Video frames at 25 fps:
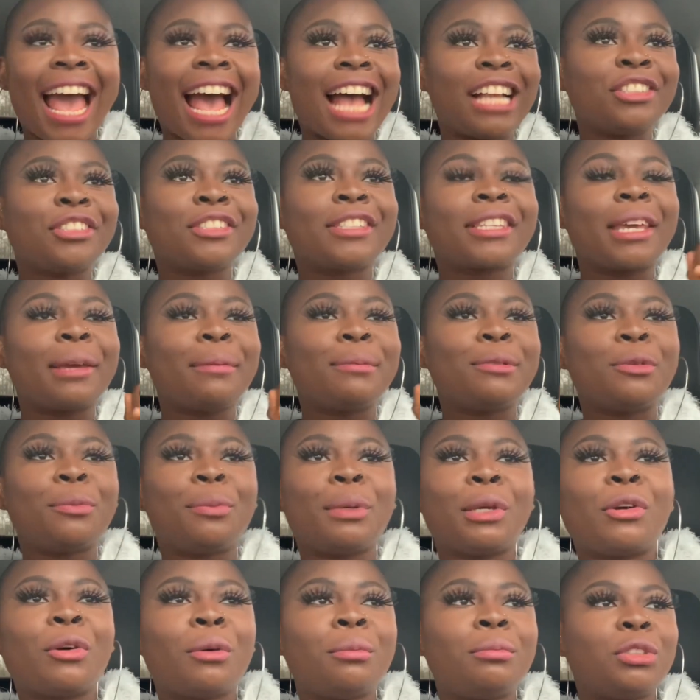I just came to
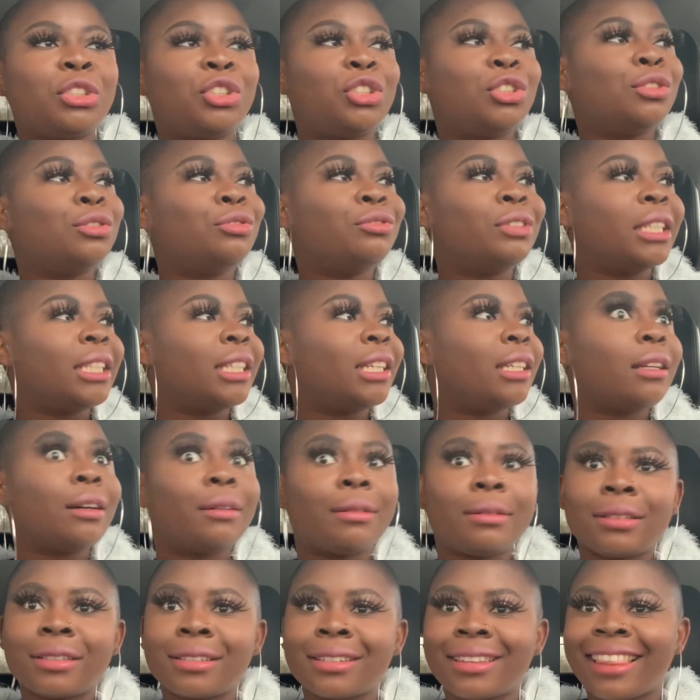pick up the children and
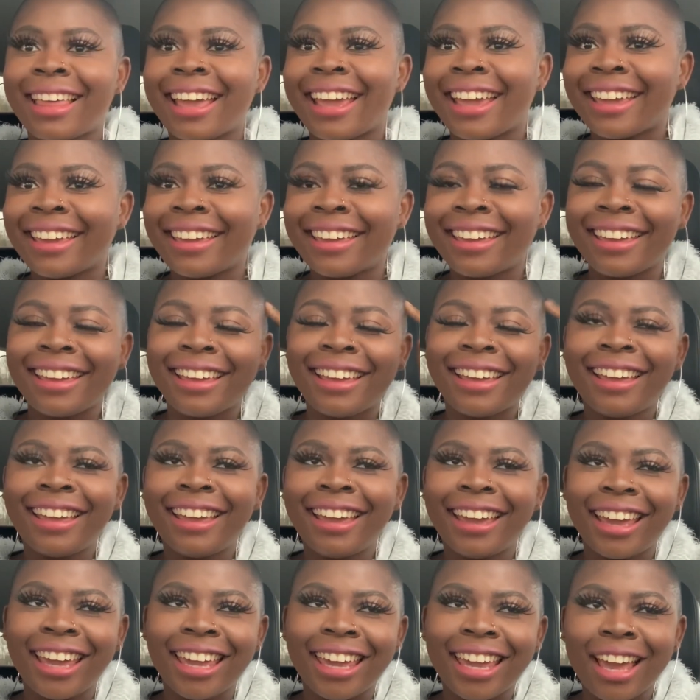I was like,
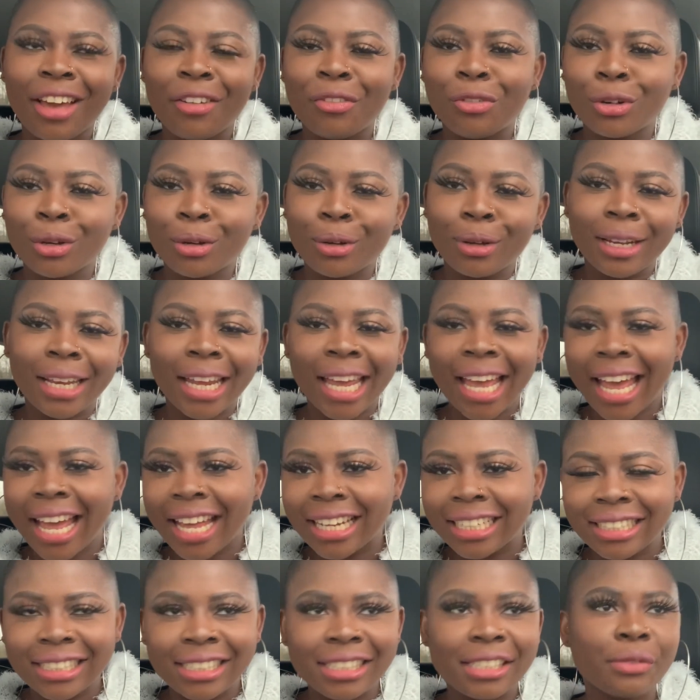hey, I forgot I
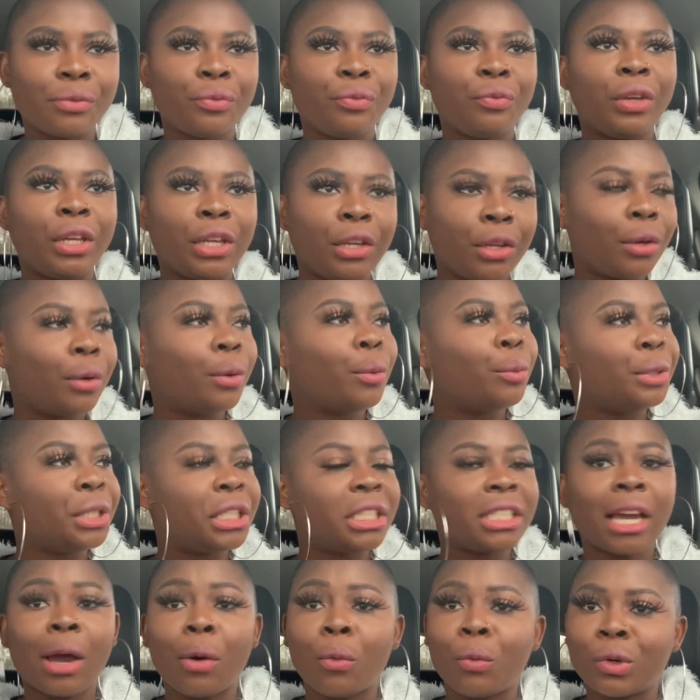had this video
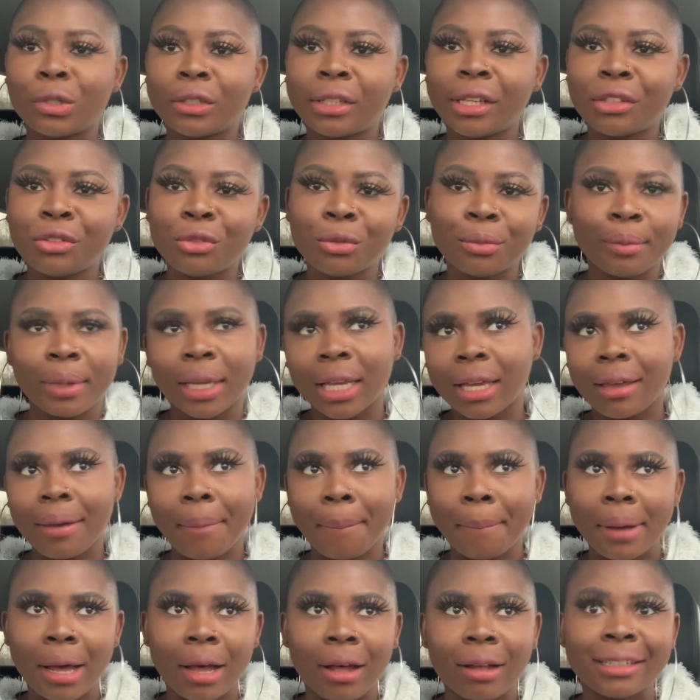which I wanted to make
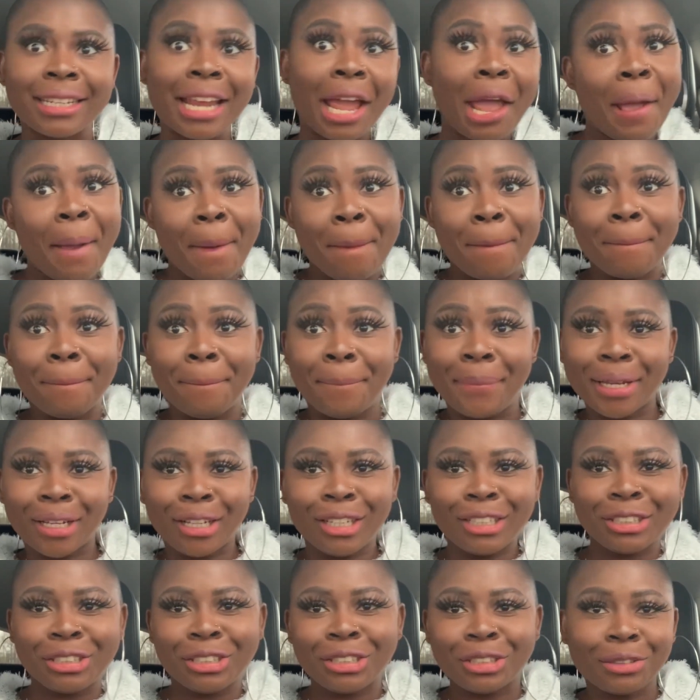about
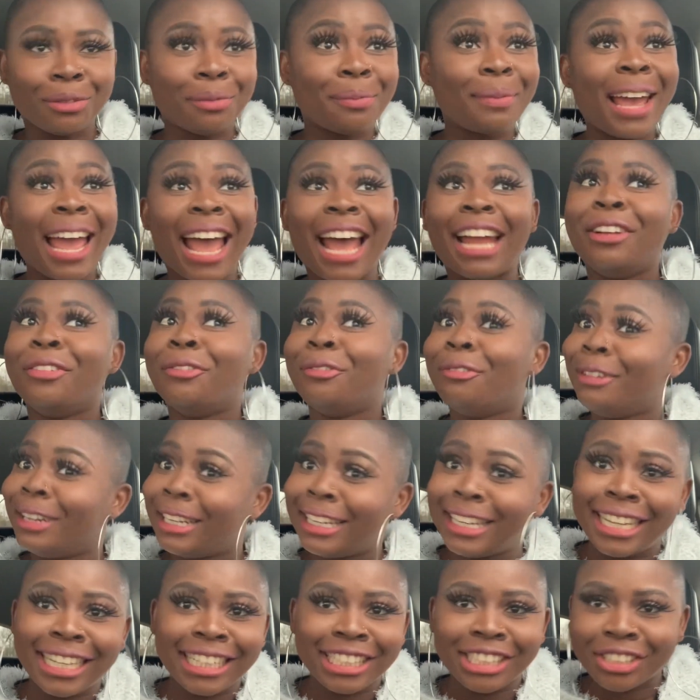Belgium and
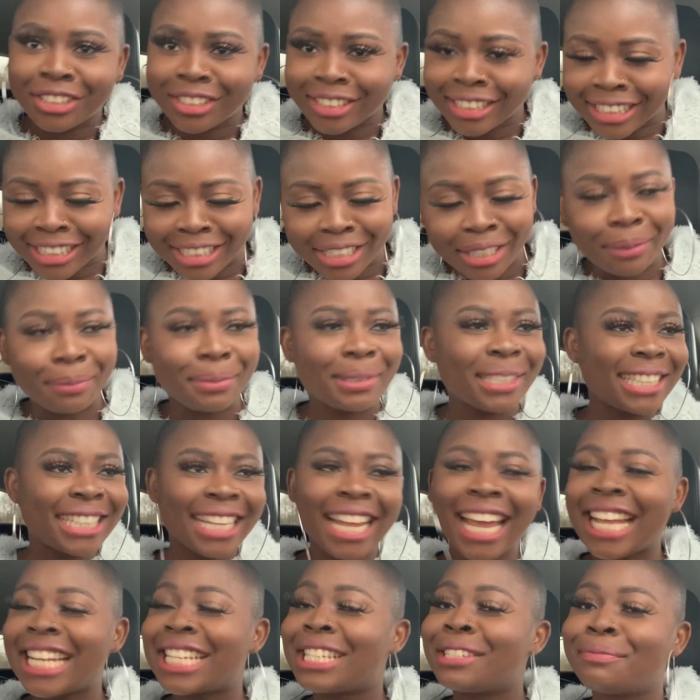relationships.
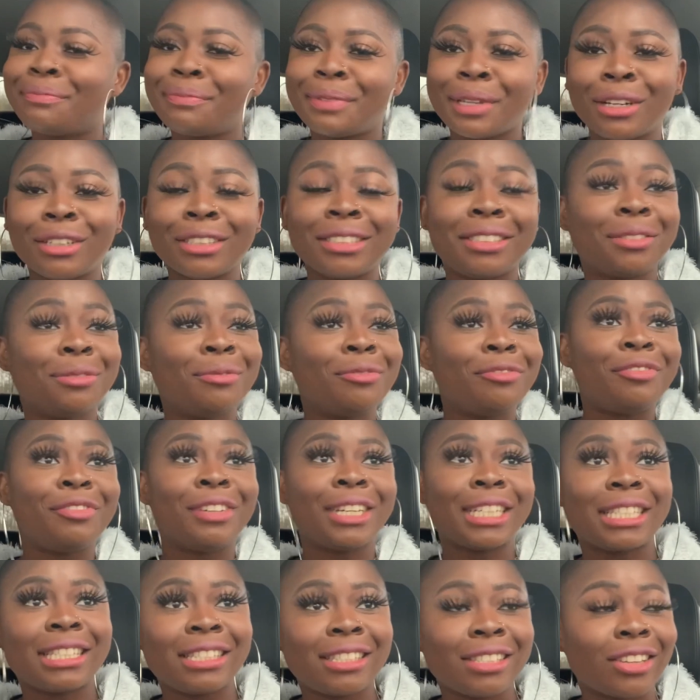That's Belgium
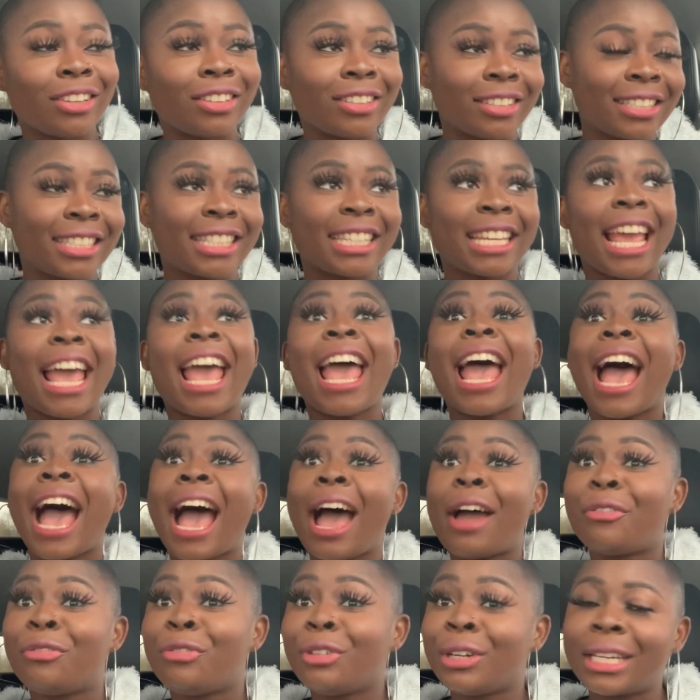versus
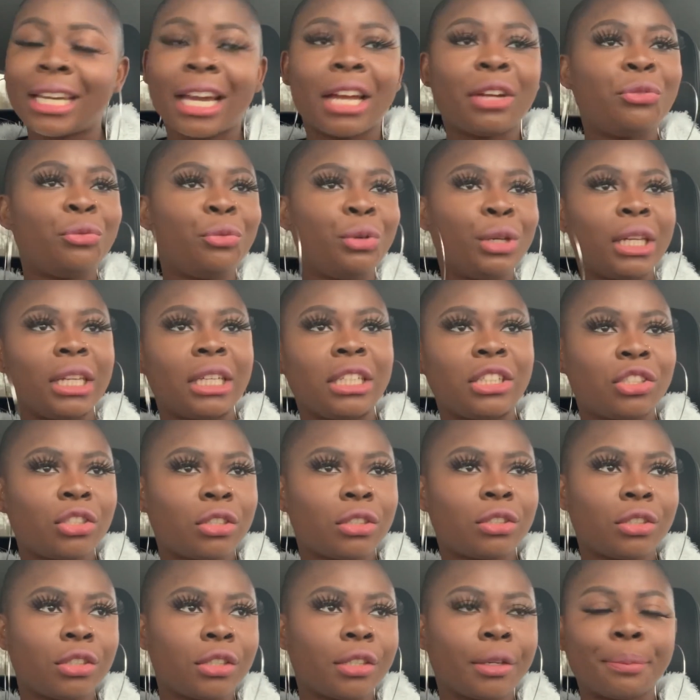African
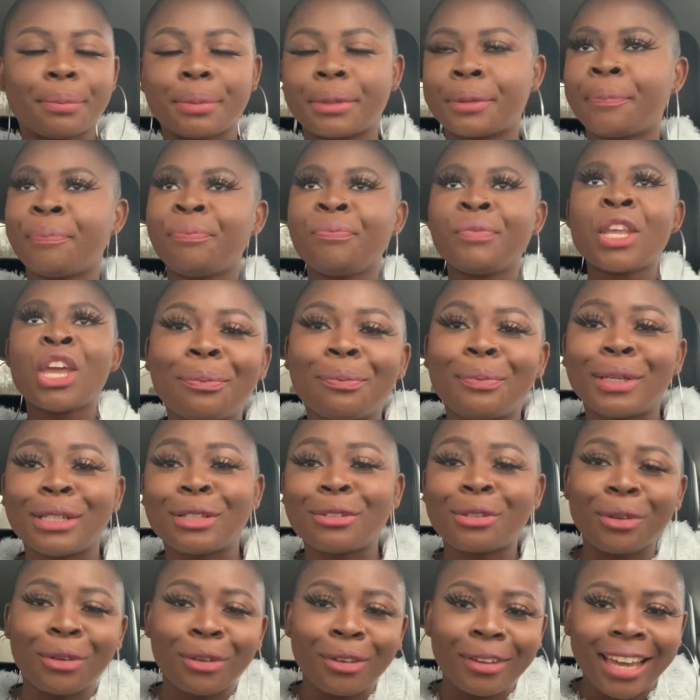relationships,
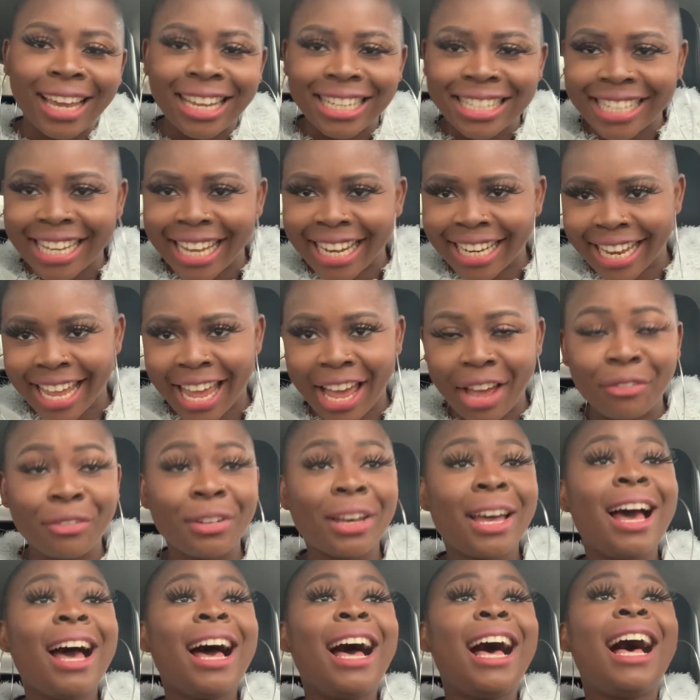so you guys can have
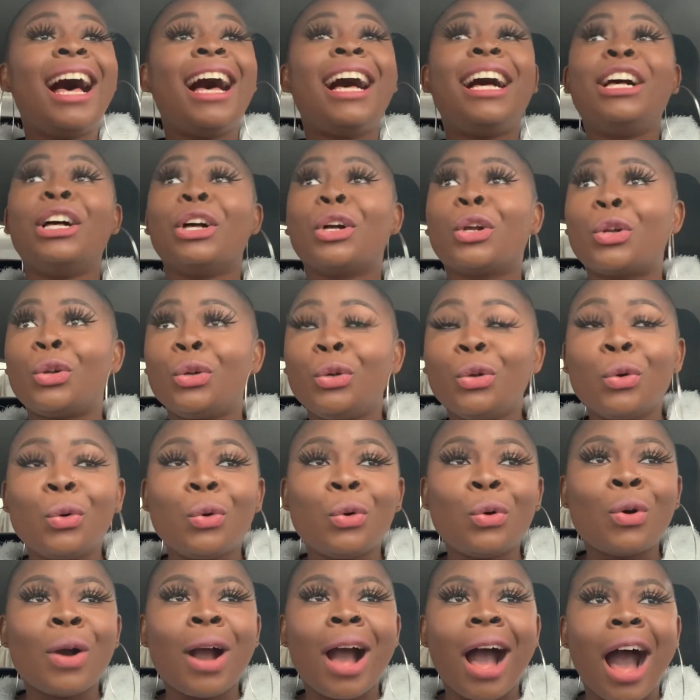a
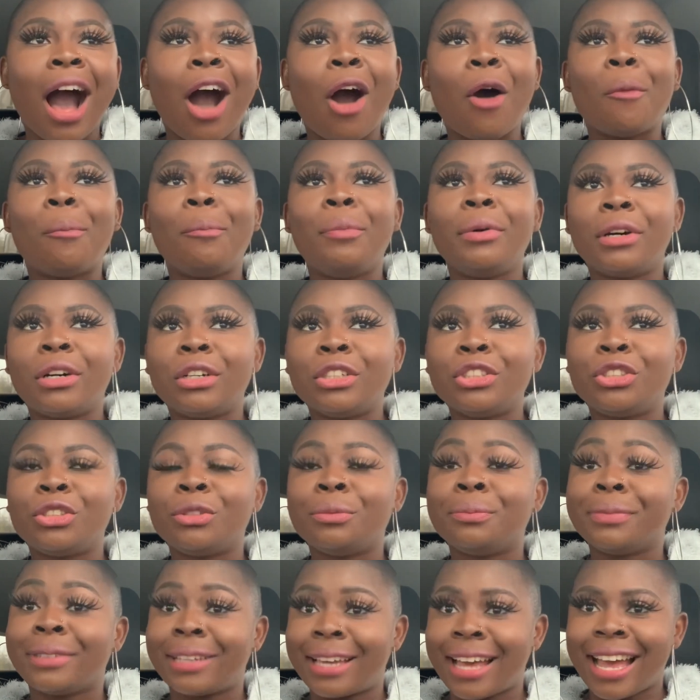clue how
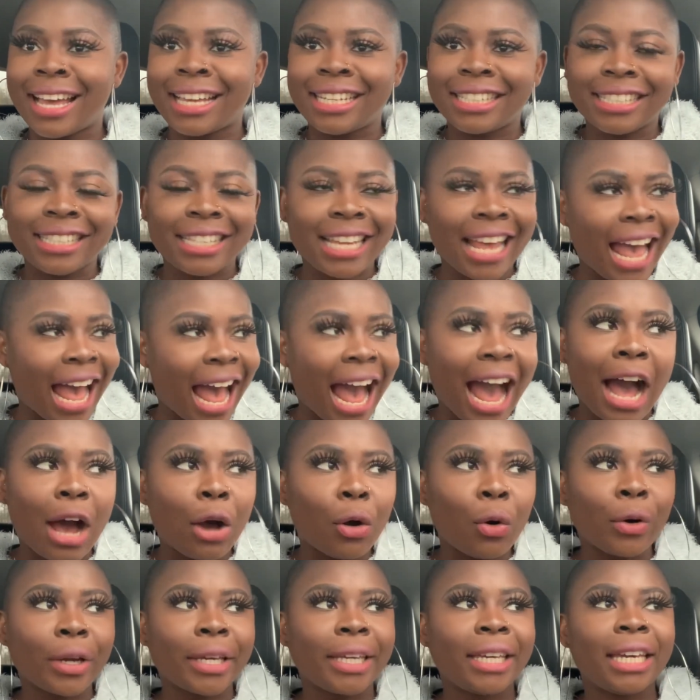Belgium guys
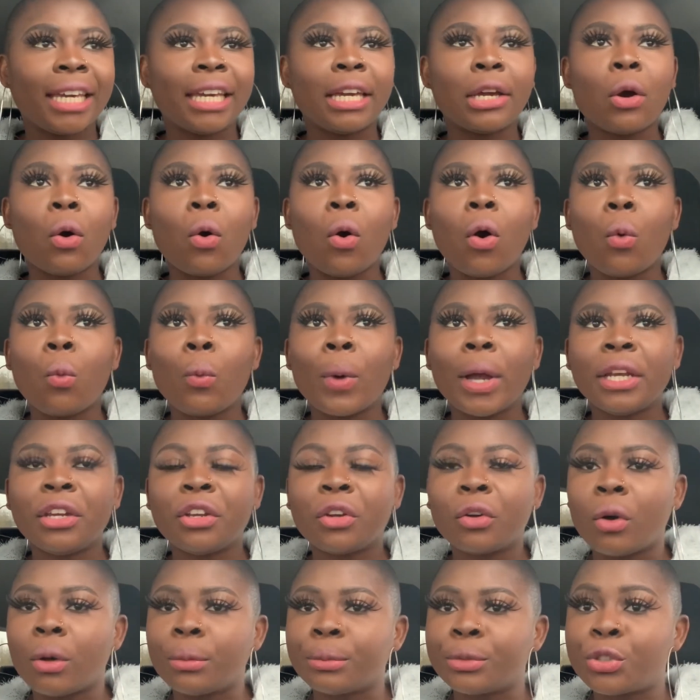are, okay? Or when
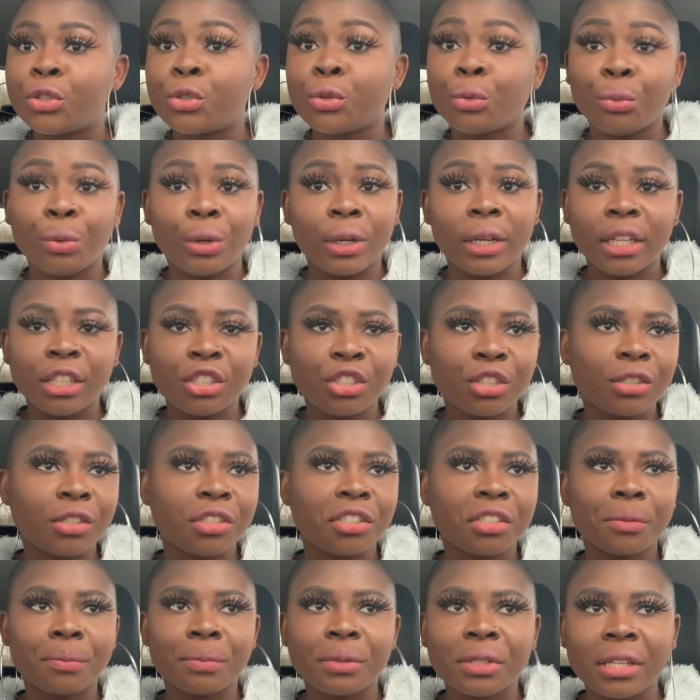it comes to
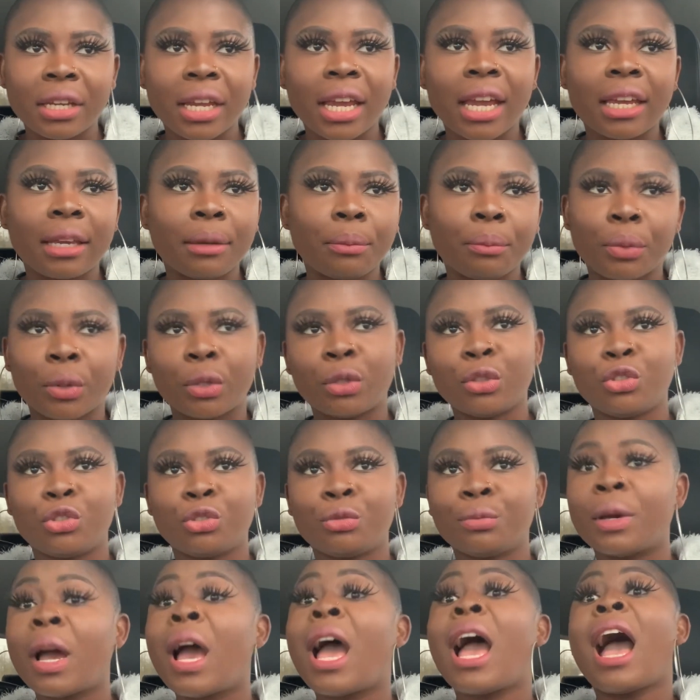relationships here in
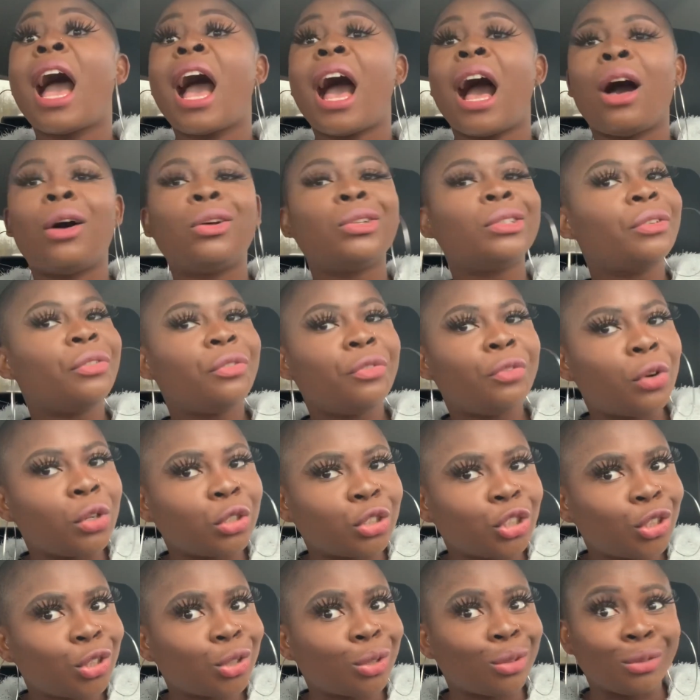Belgium, how they
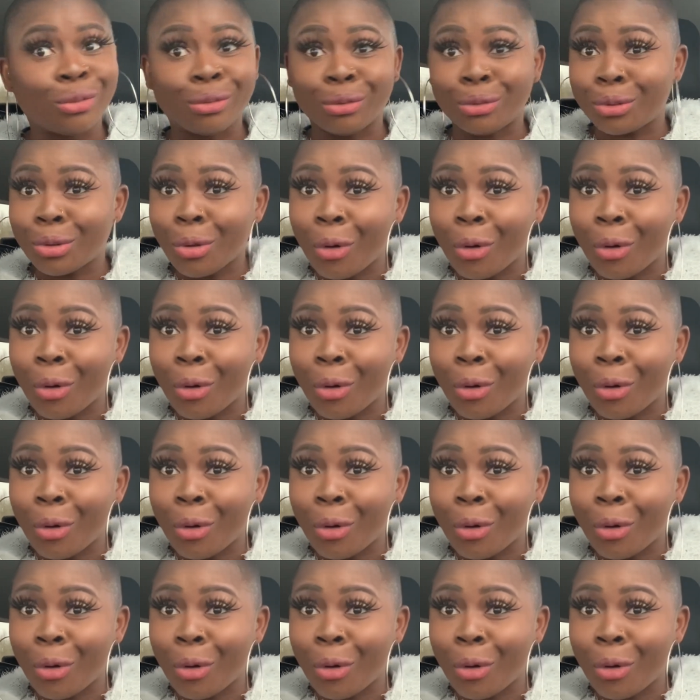function.